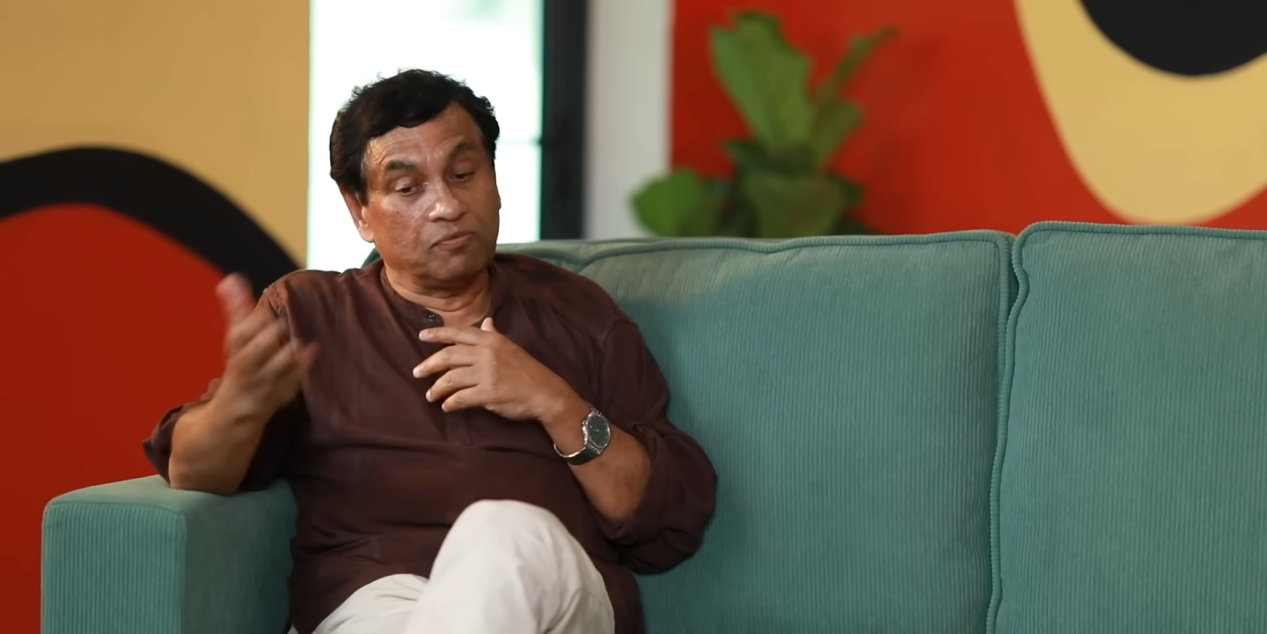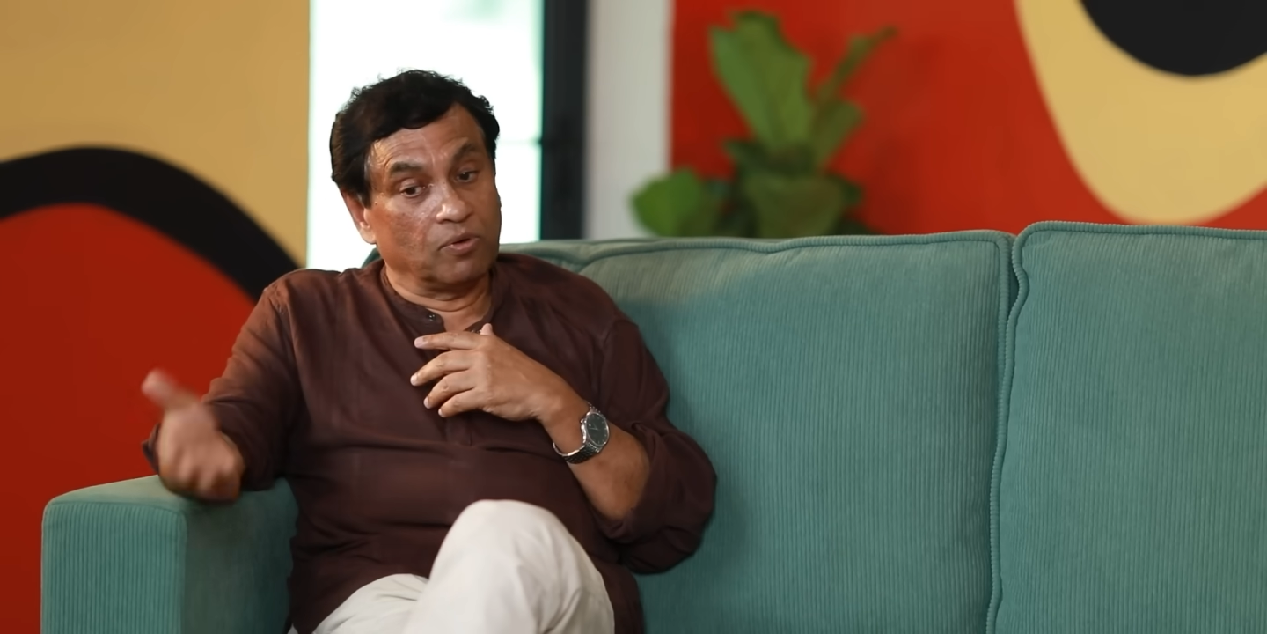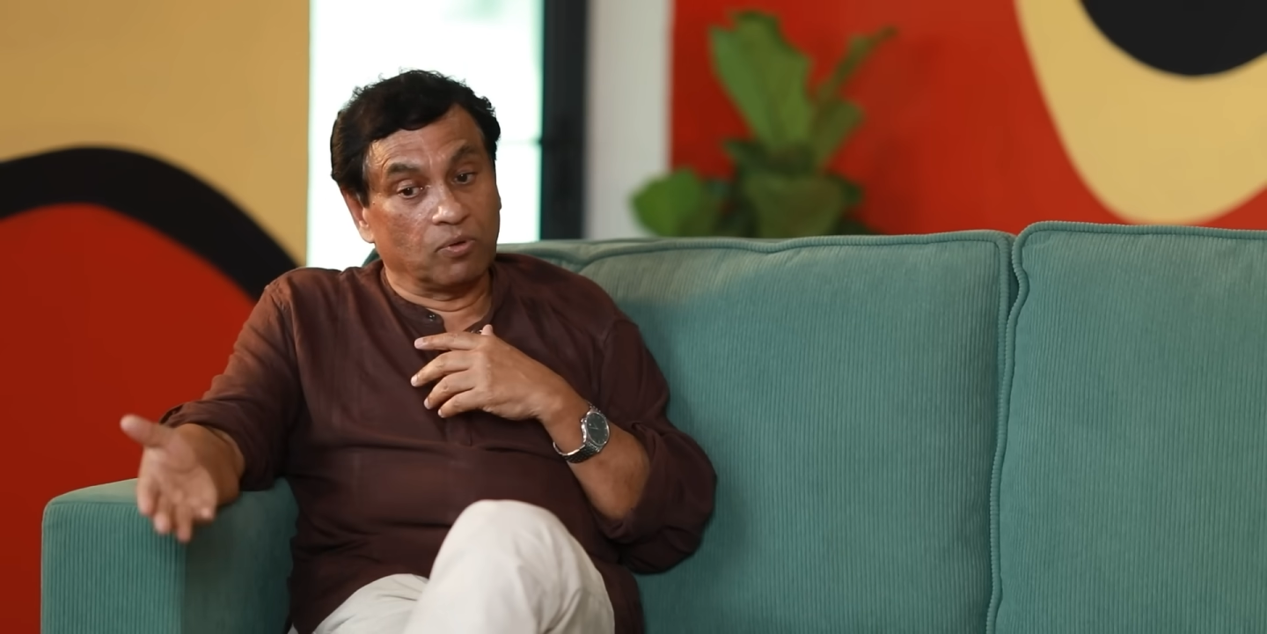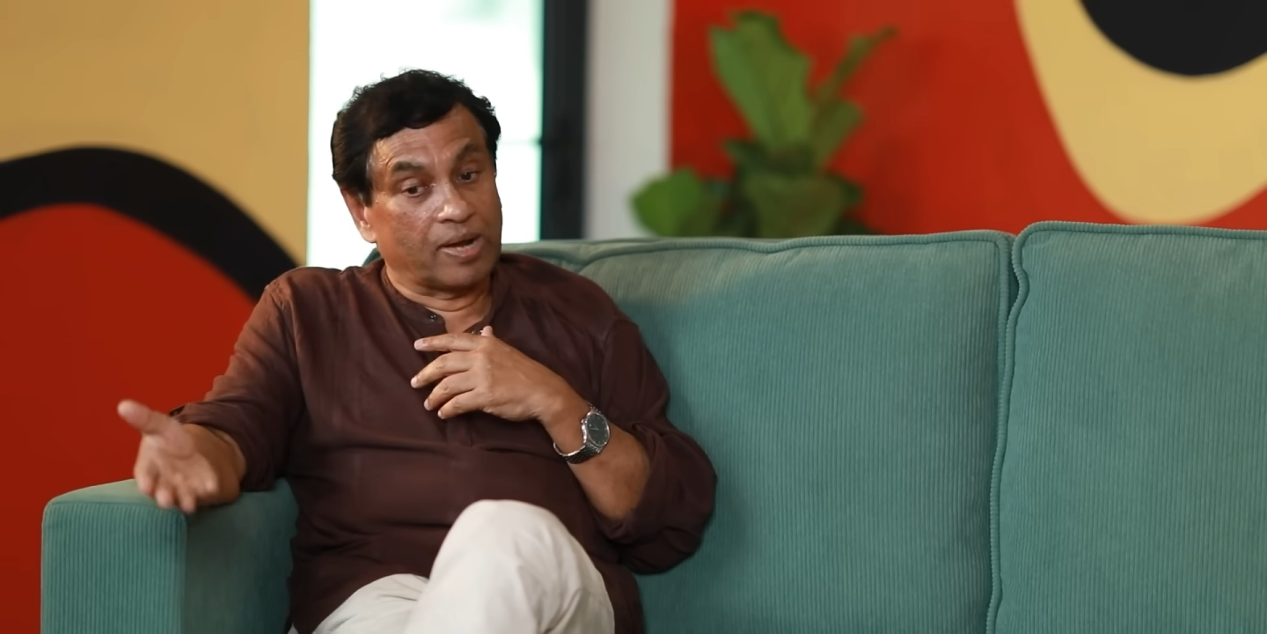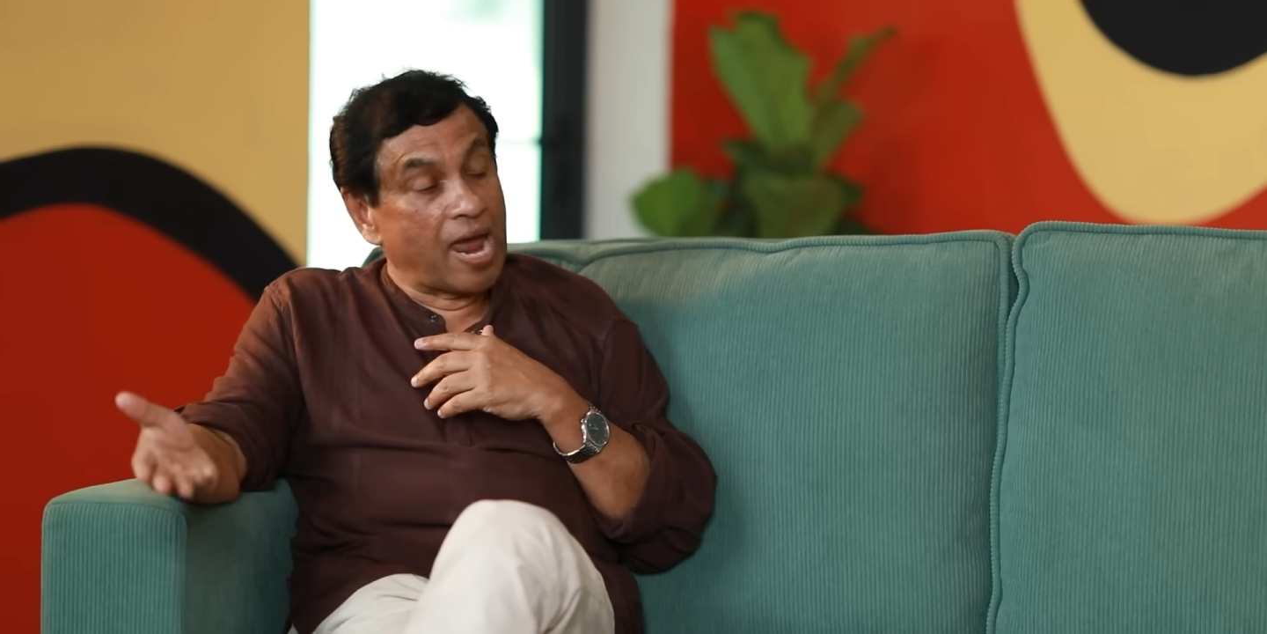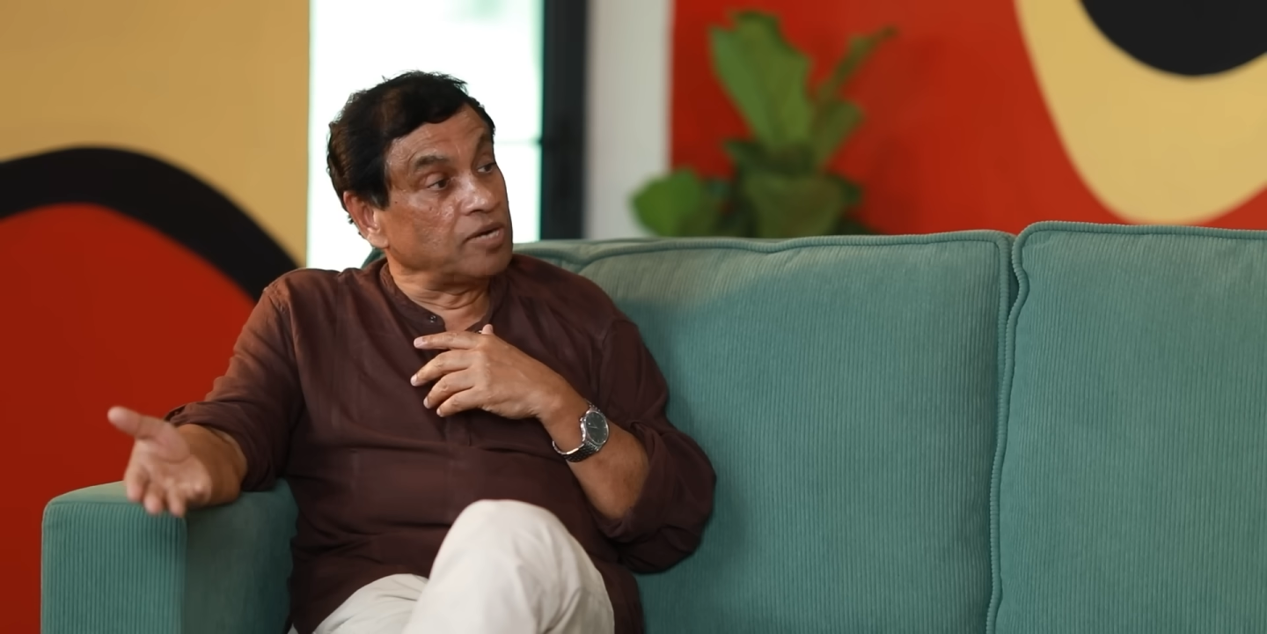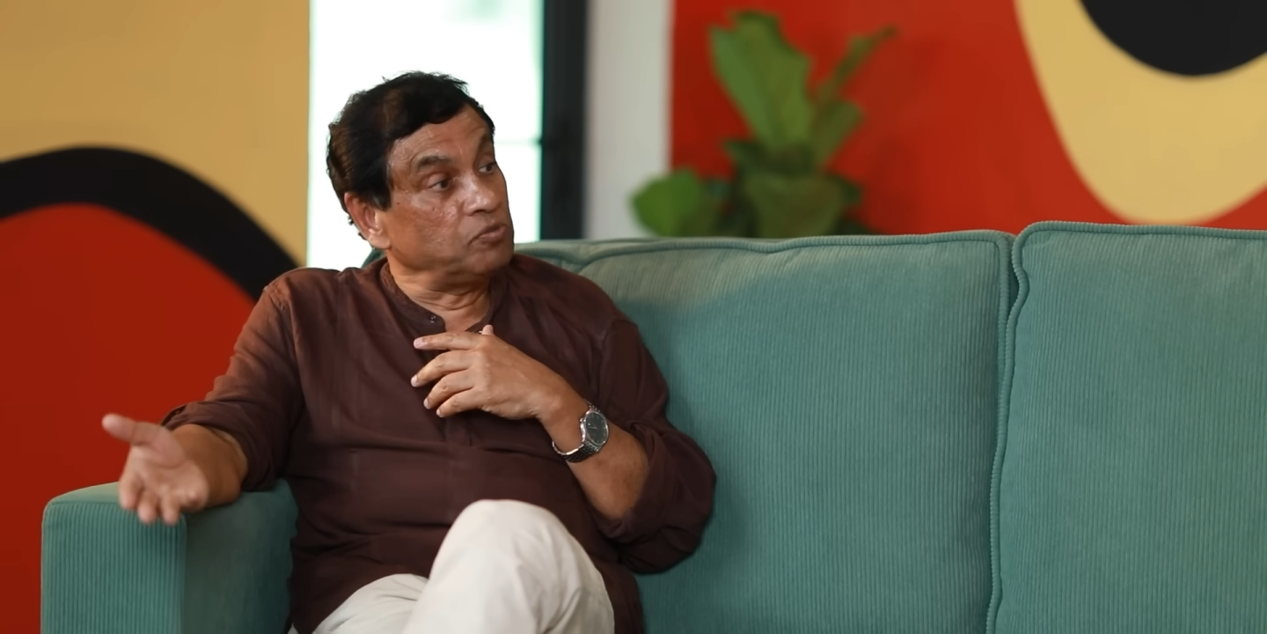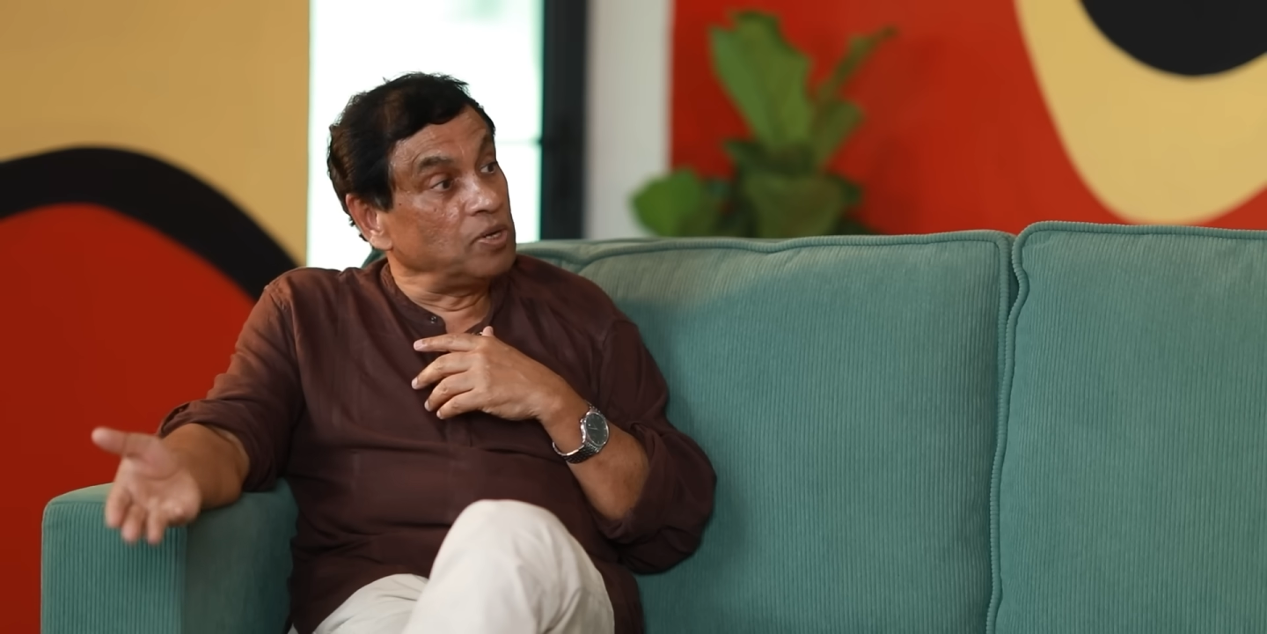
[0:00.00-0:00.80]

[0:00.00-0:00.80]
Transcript: ranked